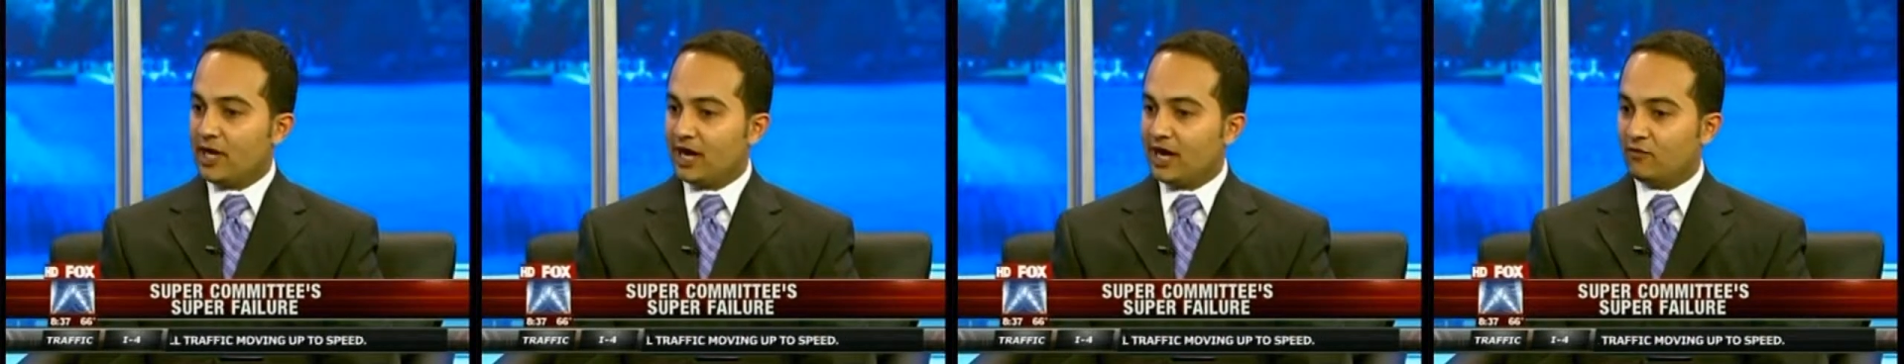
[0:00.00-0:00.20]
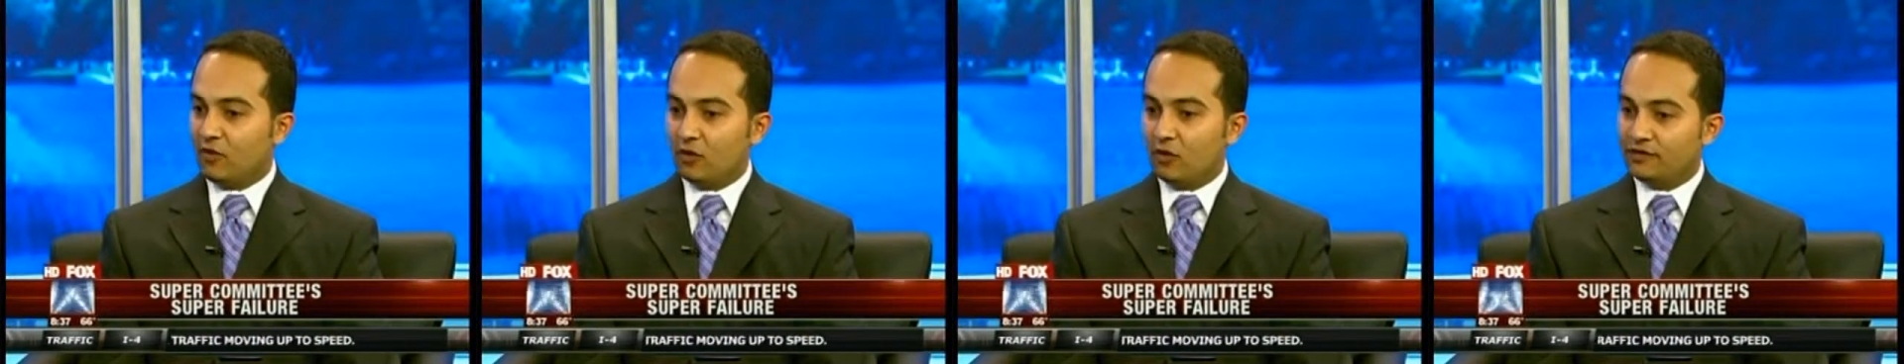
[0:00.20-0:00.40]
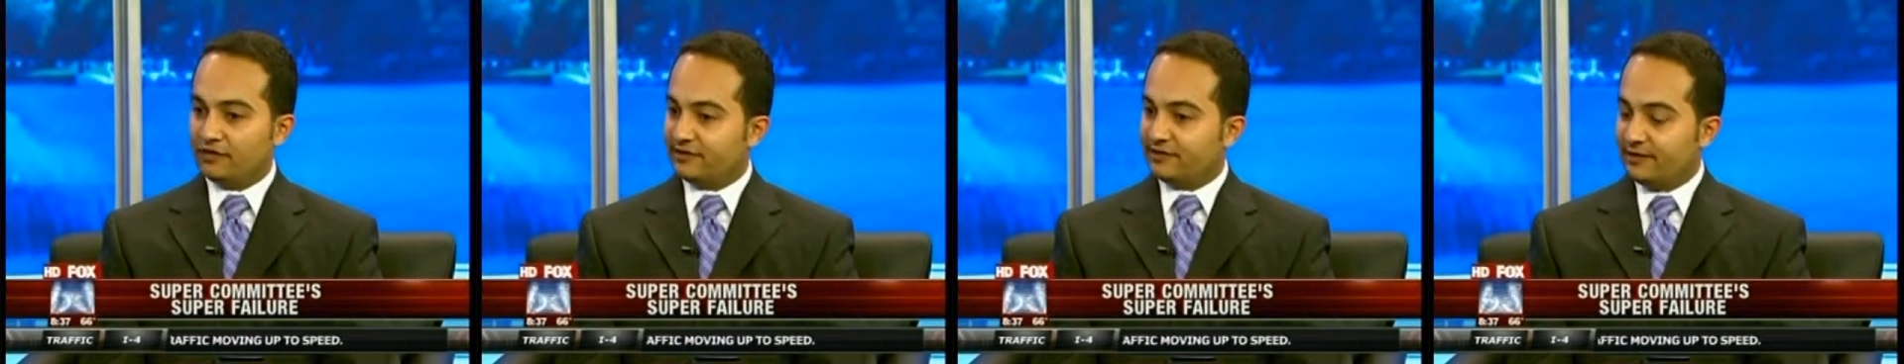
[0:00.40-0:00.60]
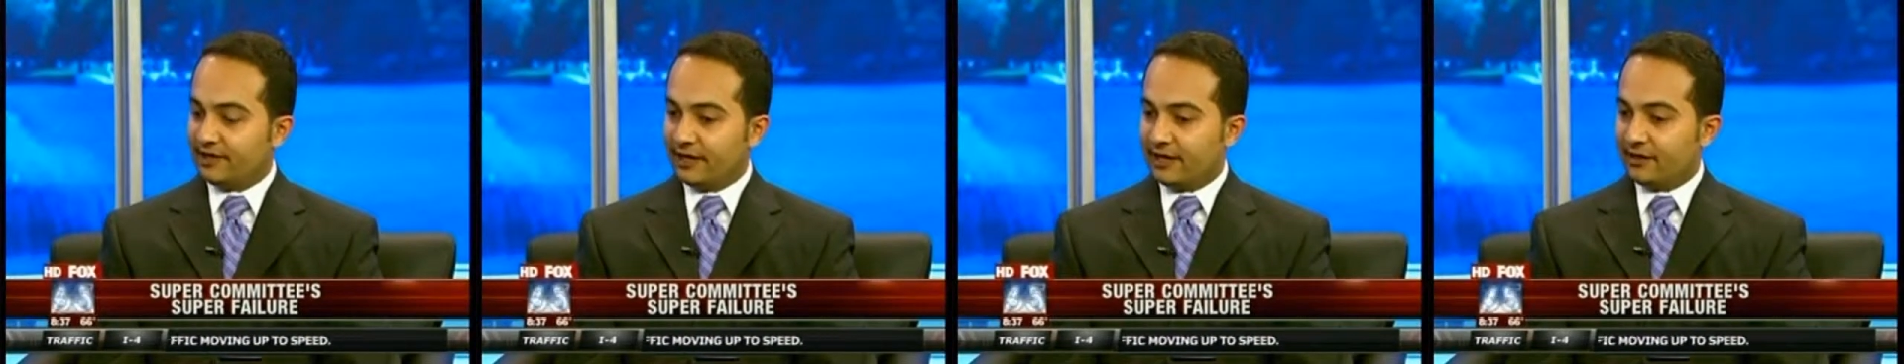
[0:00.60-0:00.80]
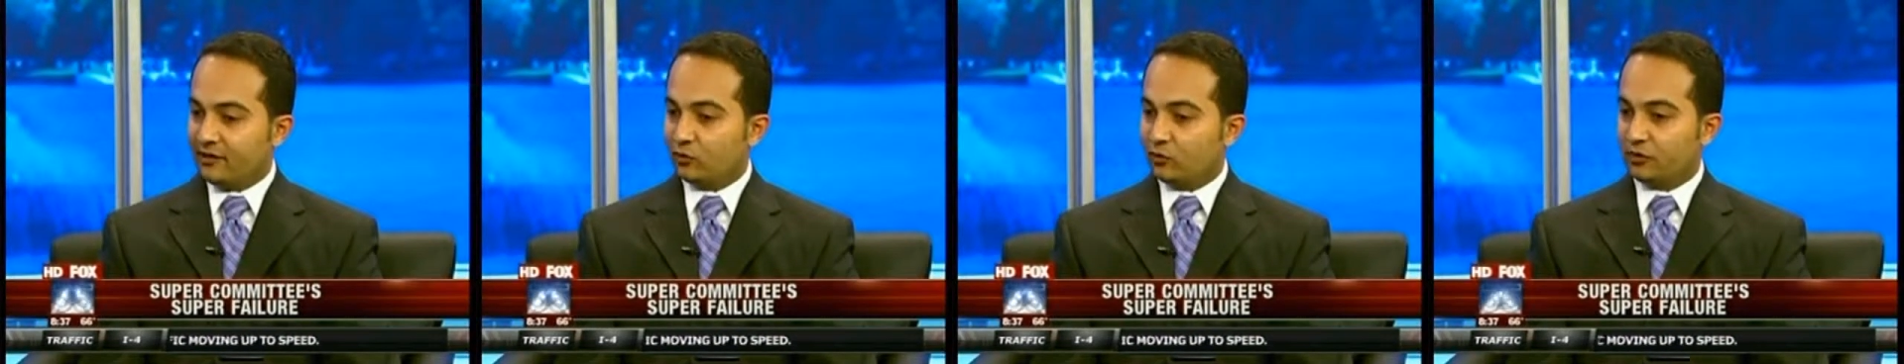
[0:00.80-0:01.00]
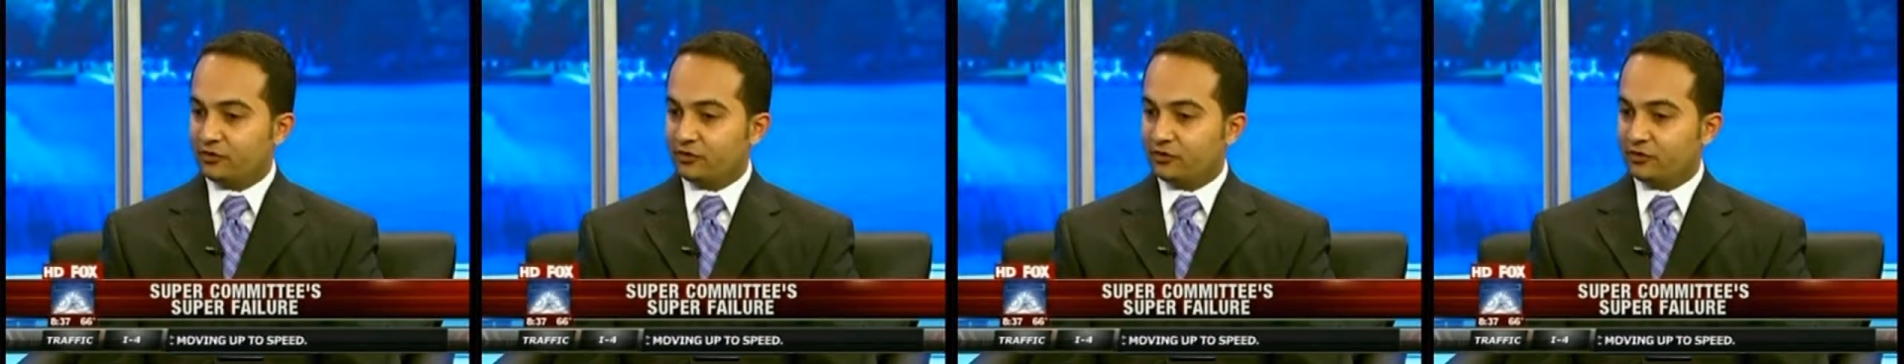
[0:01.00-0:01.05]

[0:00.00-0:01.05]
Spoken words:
we have all this debt,